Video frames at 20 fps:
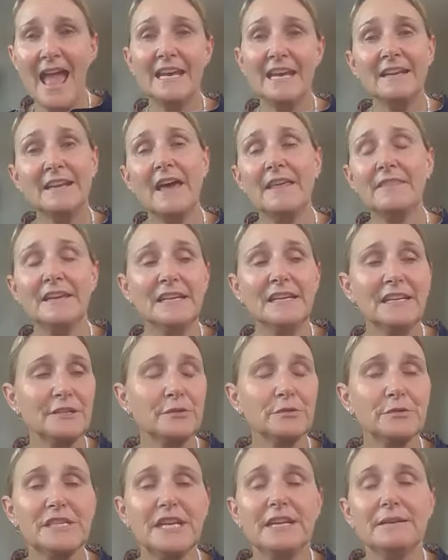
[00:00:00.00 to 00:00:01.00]
And another
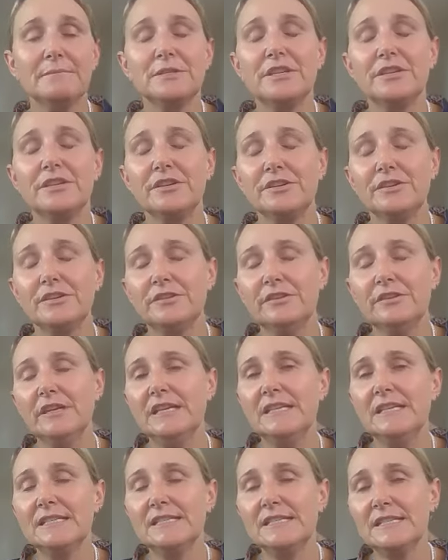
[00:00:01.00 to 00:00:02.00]
little tip
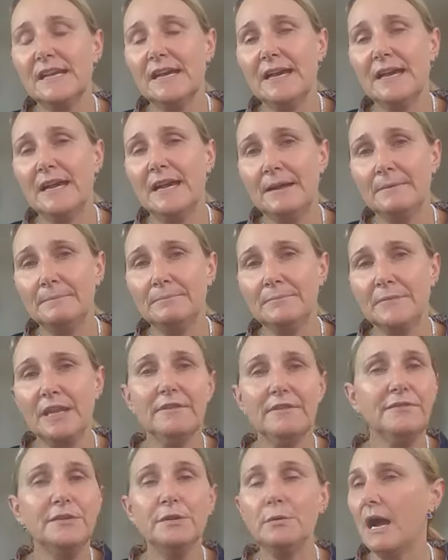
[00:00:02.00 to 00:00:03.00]
too is
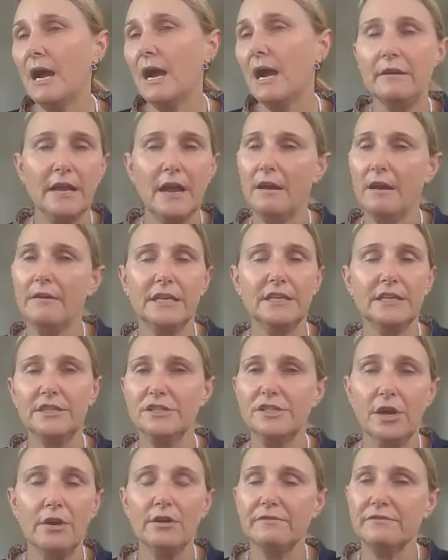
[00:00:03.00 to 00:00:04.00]
if you are in a hurry
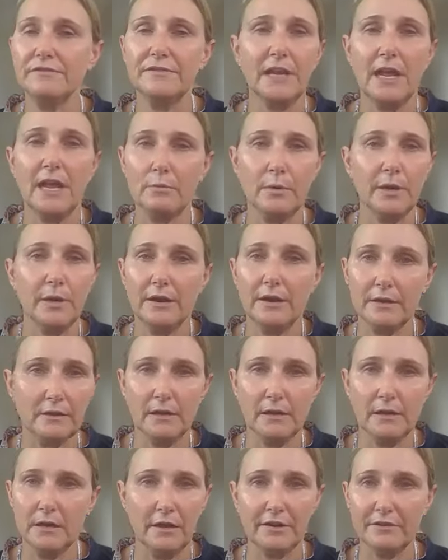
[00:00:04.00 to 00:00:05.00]
and you don't feel like
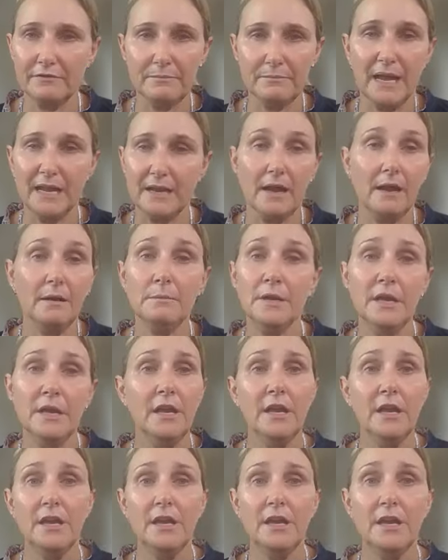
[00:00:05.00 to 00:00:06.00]
wearing a lot of makeup,
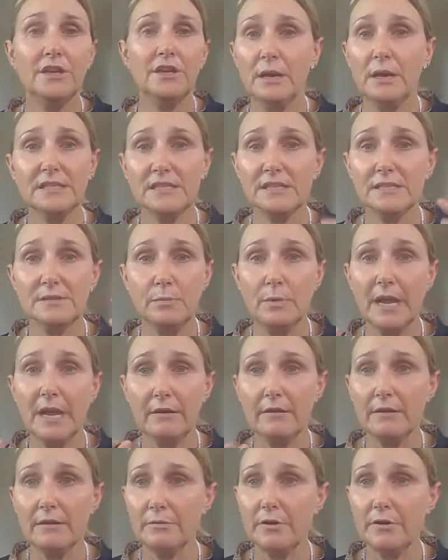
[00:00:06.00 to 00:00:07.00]
you can always just
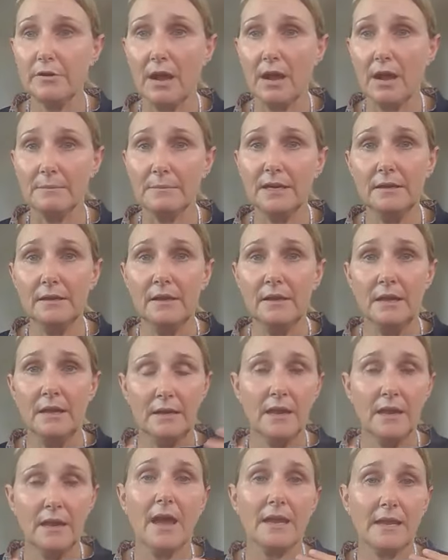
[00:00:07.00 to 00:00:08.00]
wear a primer
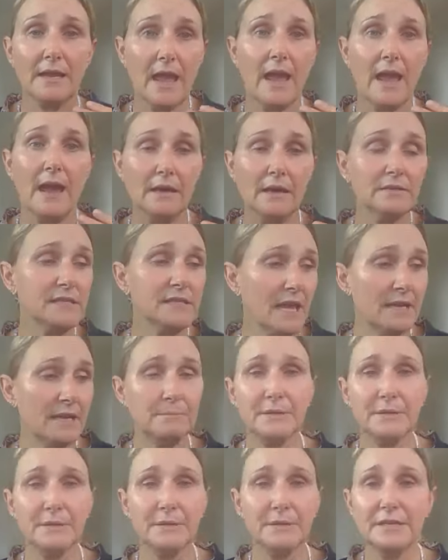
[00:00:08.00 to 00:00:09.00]
like ours
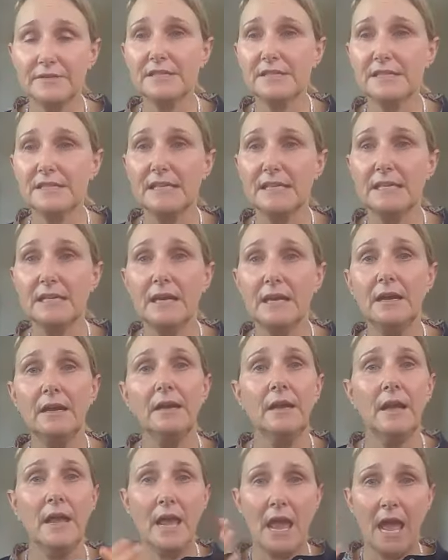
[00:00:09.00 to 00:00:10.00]
and a bit of
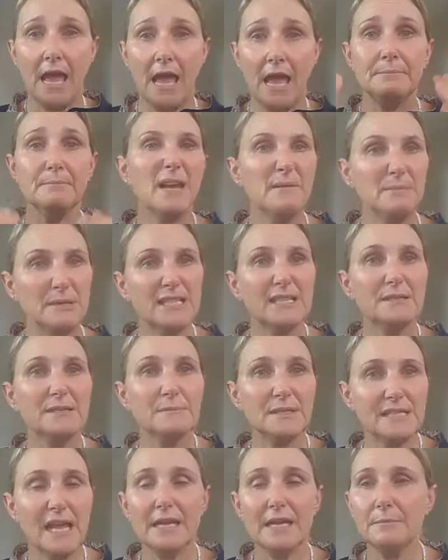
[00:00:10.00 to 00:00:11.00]
concealer and maybe
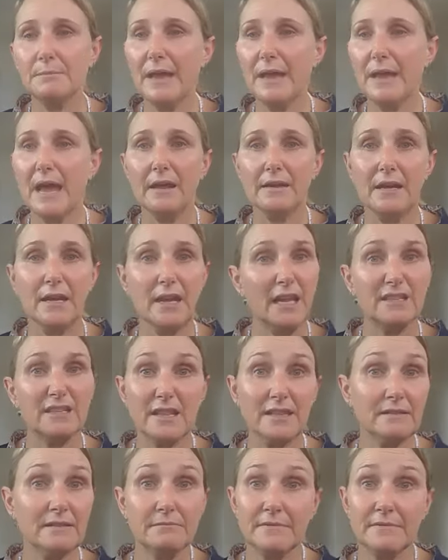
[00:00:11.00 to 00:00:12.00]
some setting powder,
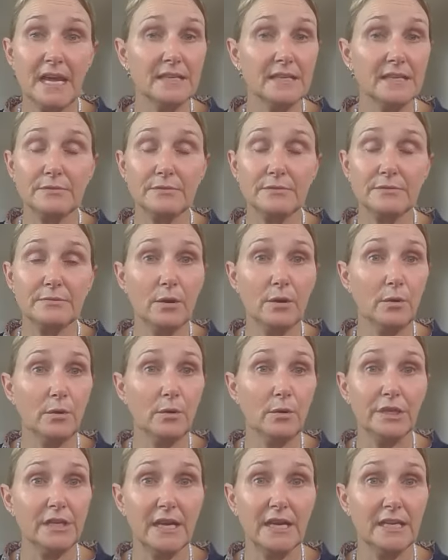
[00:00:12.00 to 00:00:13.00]
and that's really
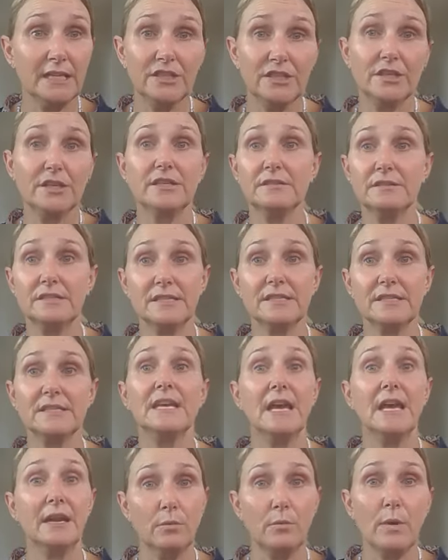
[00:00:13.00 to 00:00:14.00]
all you need. You can
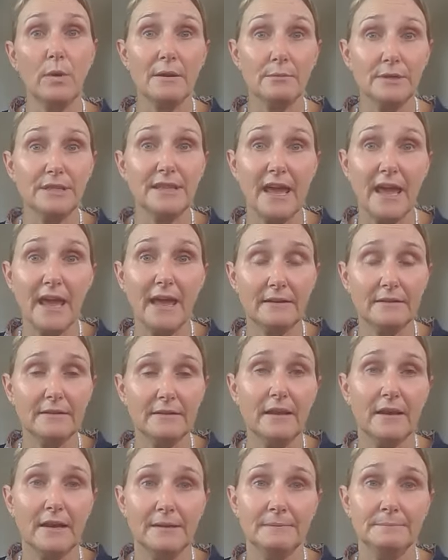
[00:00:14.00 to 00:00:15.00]
just get away with that
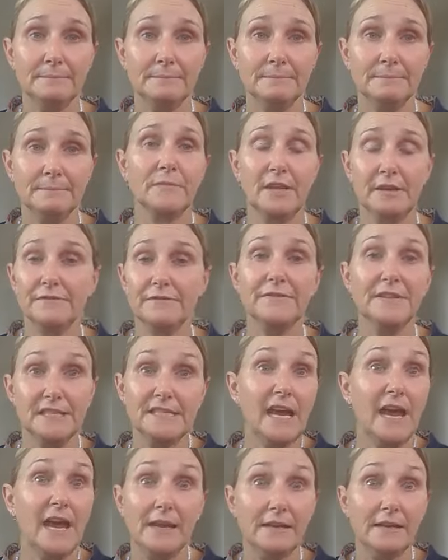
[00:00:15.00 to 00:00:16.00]

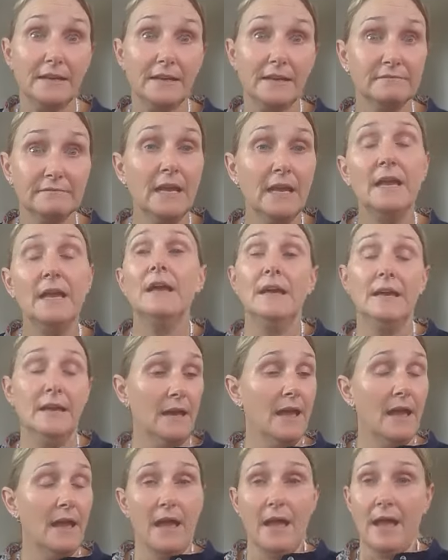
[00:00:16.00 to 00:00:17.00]
for the day.
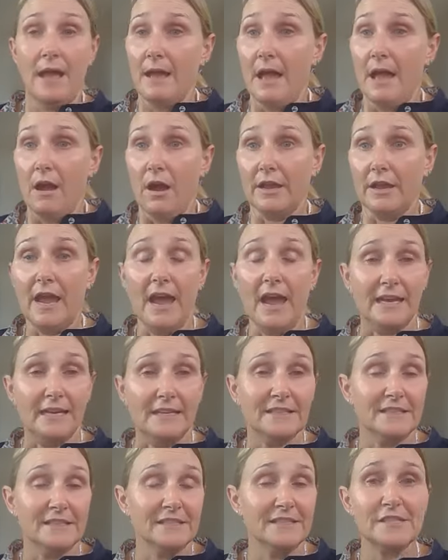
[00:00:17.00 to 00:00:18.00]

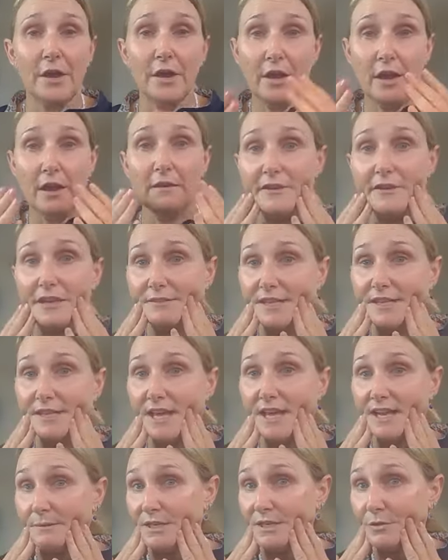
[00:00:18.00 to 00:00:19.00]
Okay, so I've given
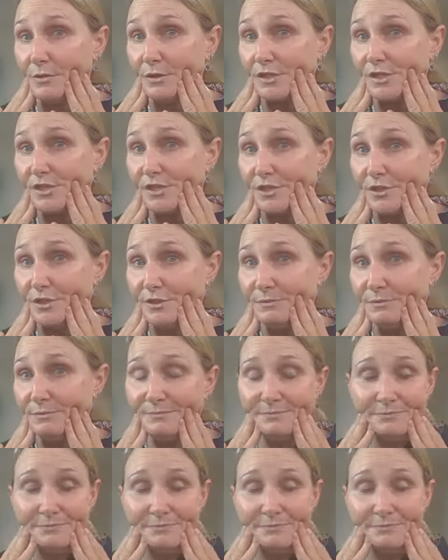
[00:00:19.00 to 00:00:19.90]
that a minute or two.